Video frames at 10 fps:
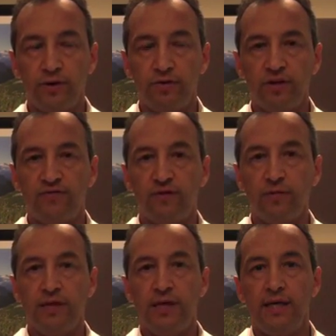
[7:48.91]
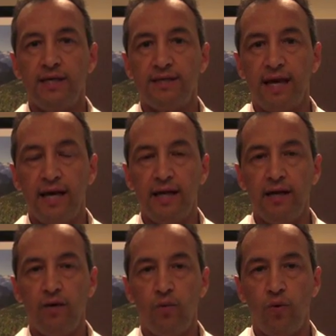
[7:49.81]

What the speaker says: whether it's from standing,